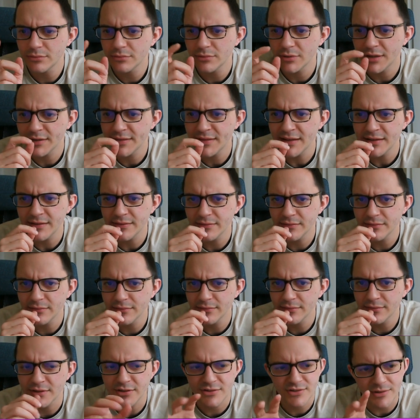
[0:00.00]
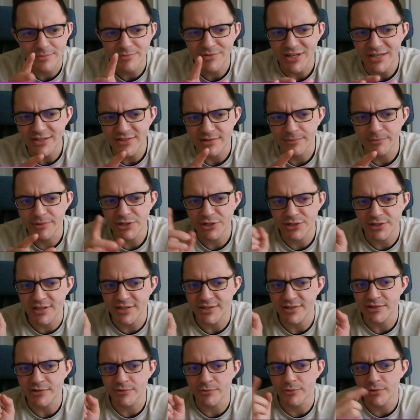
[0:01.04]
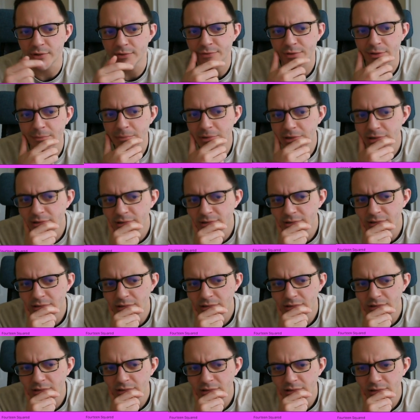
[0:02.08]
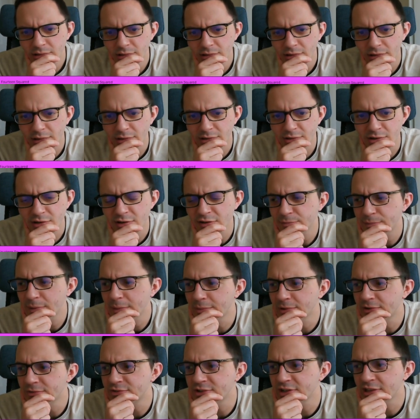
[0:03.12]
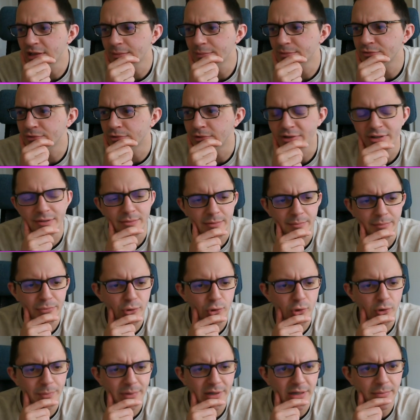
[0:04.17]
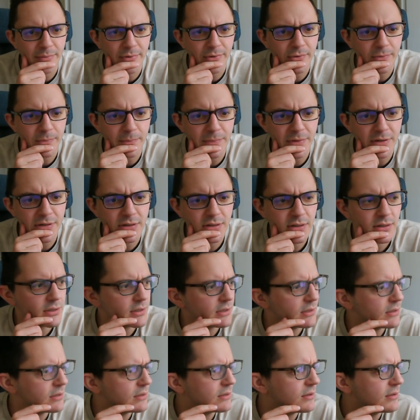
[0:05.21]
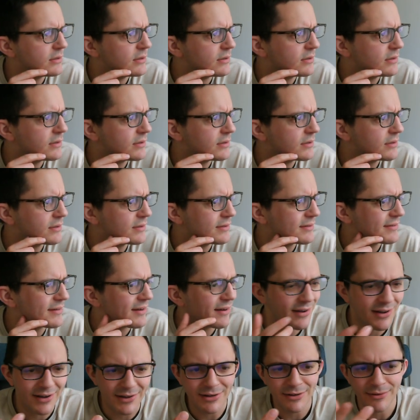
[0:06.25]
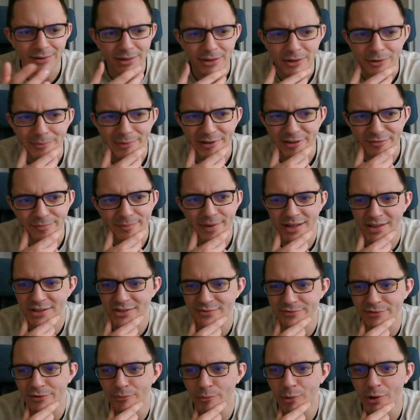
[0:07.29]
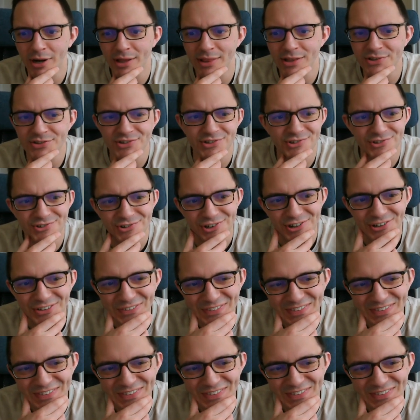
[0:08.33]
I think there's some sense in which this is all of them. I don't know if people have seen that before. I don't want to bore people, but I know a good bit of maths for why this is true.